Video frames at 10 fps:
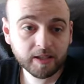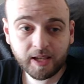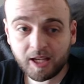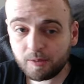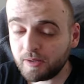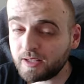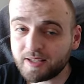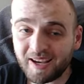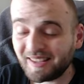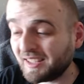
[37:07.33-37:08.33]
KDB is
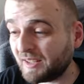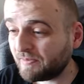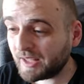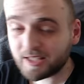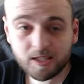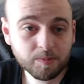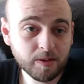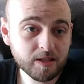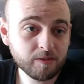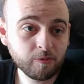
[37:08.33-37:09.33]
8, that's
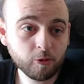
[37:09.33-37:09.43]
expensive for